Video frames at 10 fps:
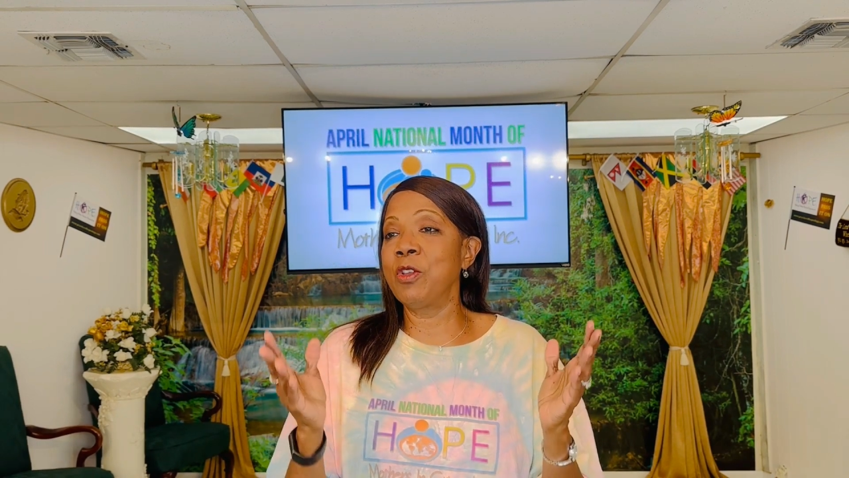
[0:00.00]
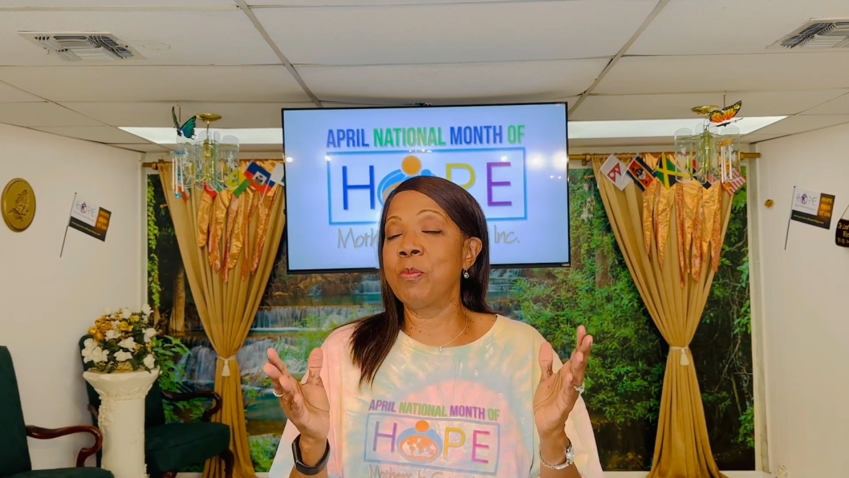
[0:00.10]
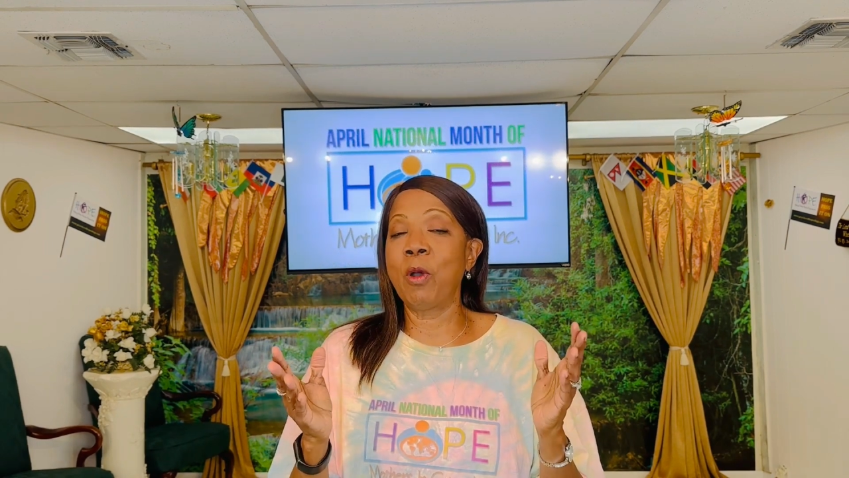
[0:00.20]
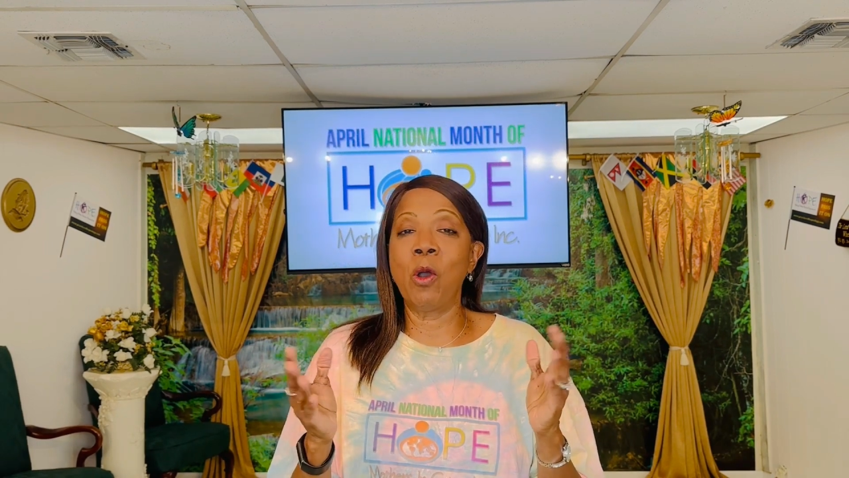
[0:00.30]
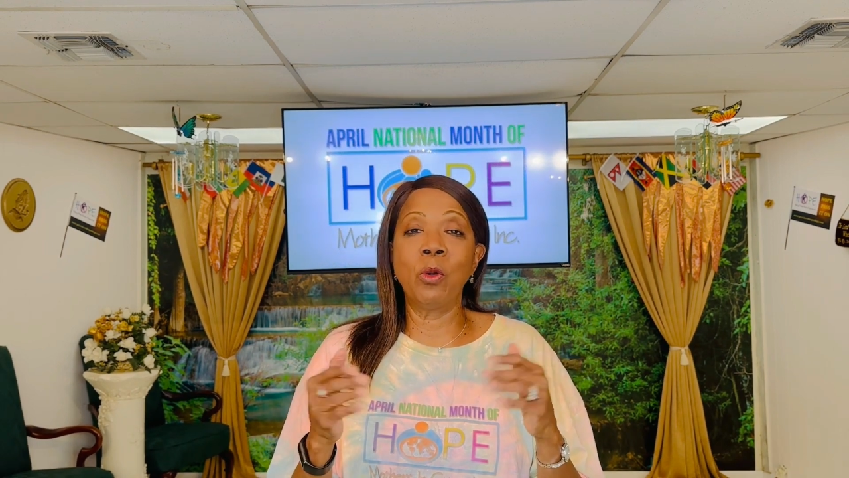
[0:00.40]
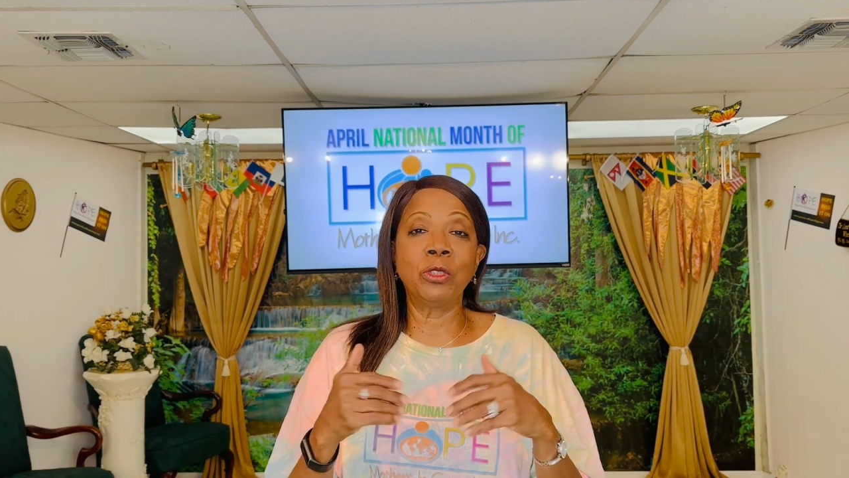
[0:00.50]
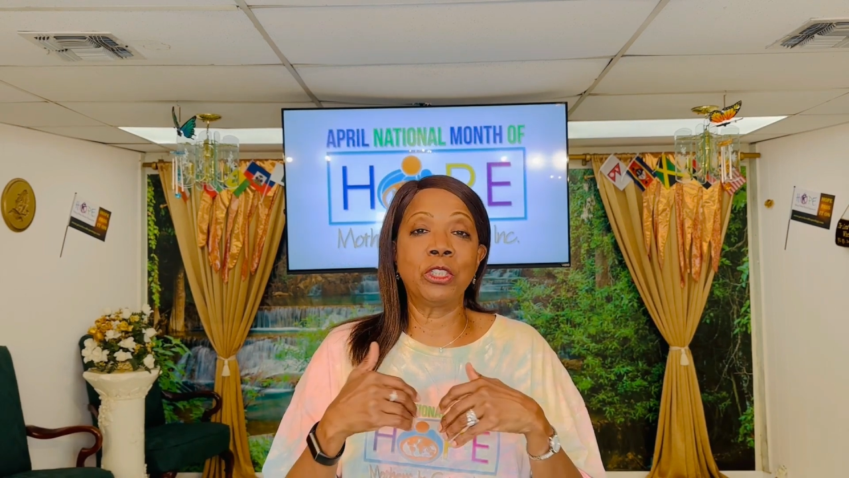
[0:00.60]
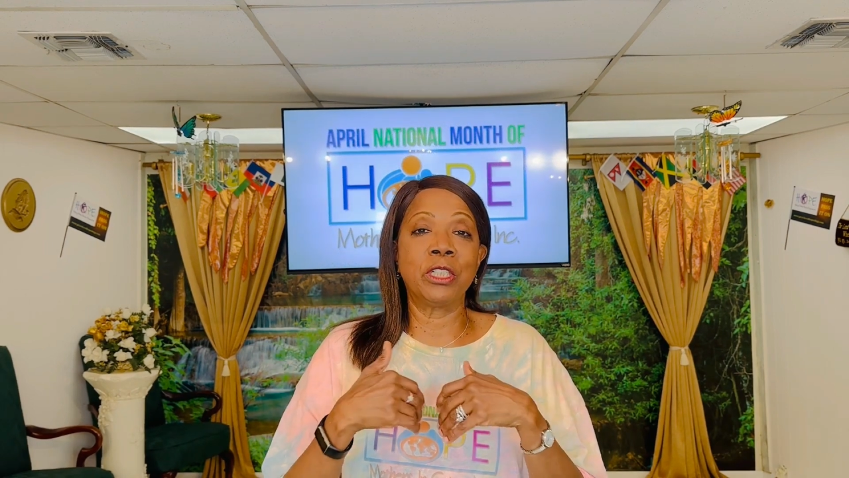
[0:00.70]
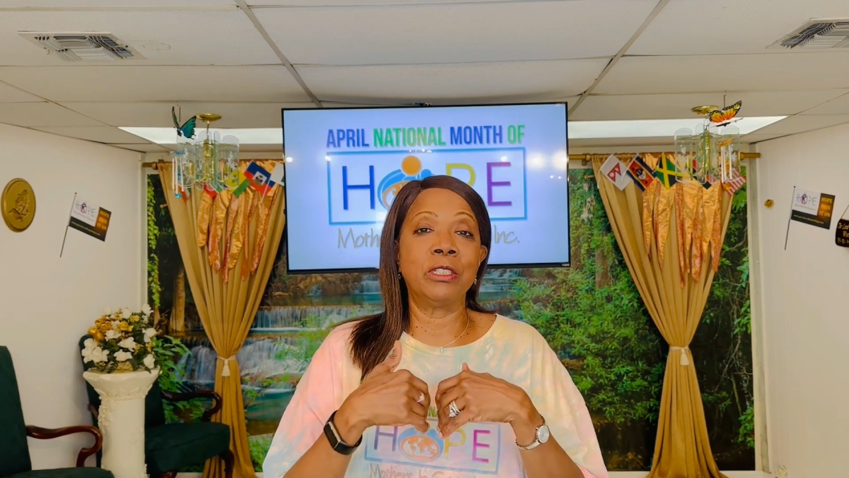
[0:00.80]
your post